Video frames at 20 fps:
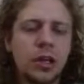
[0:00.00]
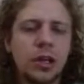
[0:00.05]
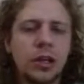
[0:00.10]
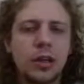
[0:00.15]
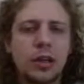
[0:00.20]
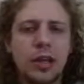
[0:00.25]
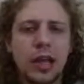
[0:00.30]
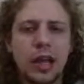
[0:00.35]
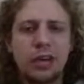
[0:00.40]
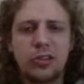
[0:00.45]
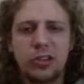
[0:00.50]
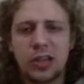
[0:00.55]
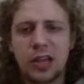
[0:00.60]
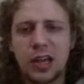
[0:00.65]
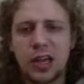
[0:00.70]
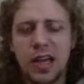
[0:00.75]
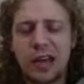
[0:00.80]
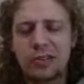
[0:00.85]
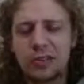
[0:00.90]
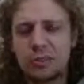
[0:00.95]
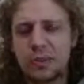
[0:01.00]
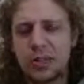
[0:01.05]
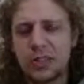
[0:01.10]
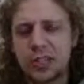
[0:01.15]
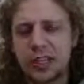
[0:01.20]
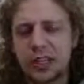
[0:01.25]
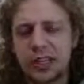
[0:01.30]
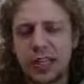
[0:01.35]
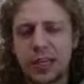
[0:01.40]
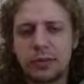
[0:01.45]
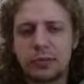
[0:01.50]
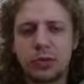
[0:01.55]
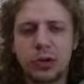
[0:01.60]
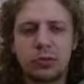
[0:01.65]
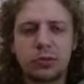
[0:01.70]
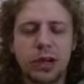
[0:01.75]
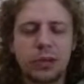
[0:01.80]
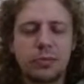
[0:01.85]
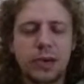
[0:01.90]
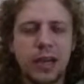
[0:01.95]
a heavy piece endgame where
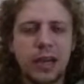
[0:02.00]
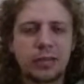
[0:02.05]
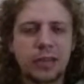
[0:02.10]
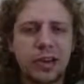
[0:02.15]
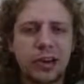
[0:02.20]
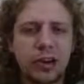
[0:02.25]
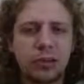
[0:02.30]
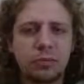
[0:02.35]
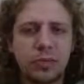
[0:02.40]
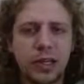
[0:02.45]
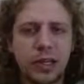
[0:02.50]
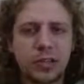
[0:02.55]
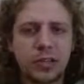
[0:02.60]
white might have counterplay.